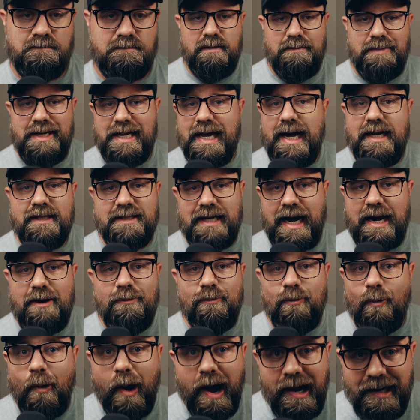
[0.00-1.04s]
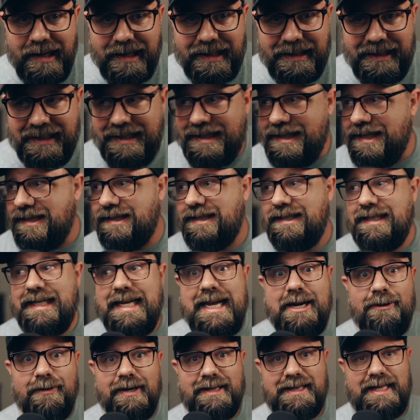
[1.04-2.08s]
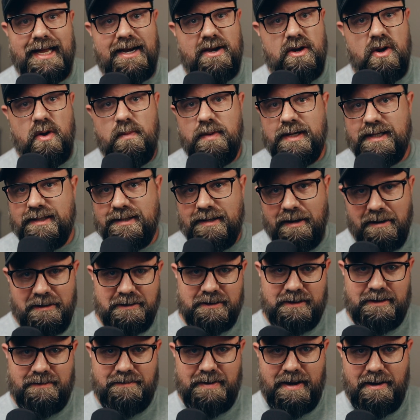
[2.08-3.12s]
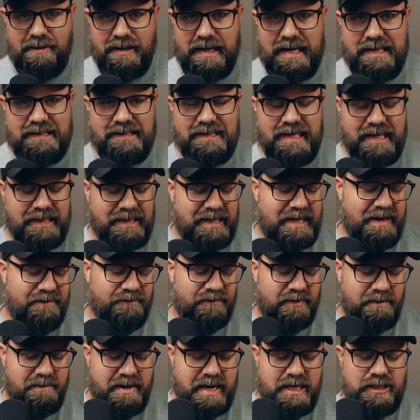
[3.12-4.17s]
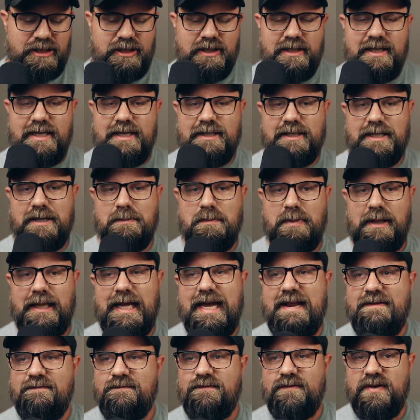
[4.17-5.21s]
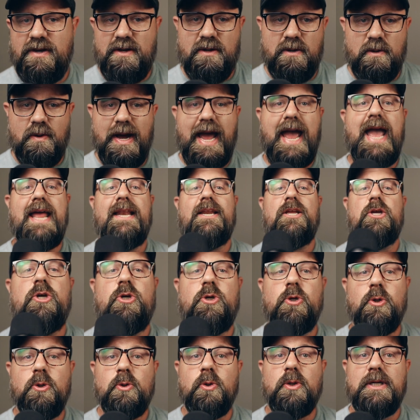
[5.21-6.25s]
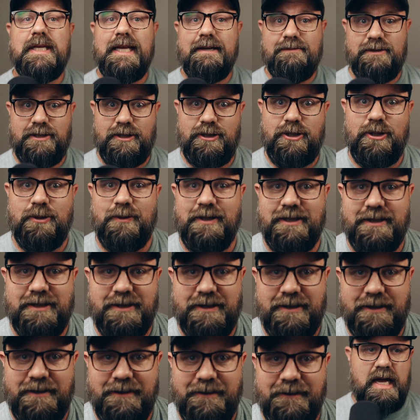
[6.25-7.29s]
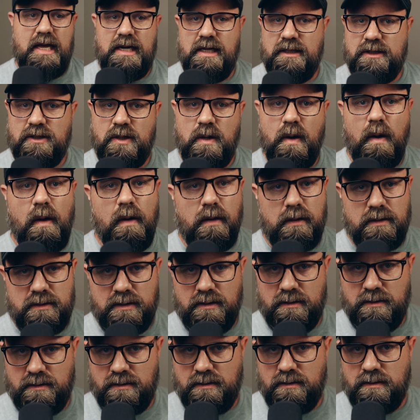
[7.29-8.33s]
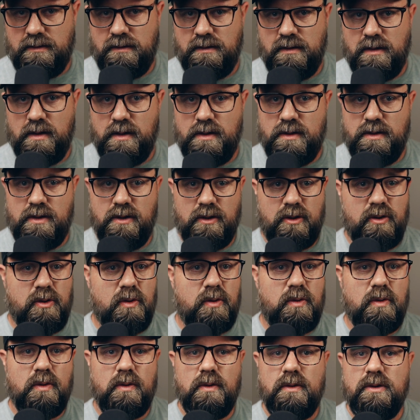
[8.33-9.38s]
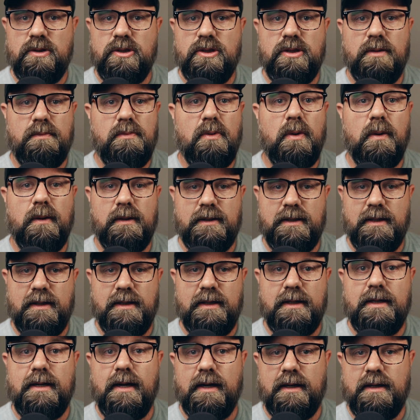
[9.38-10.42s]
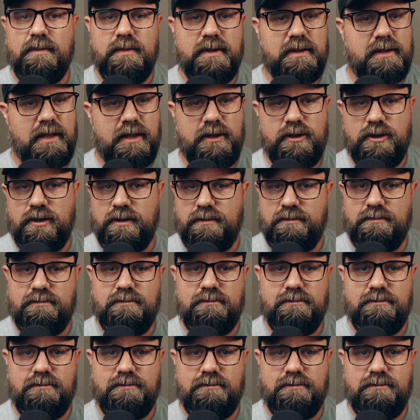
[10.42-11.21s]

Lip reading: Because ironically, the secret that nobody talks about is that the information is in plain view and Google gives it to us. And it's called the Google support documentation.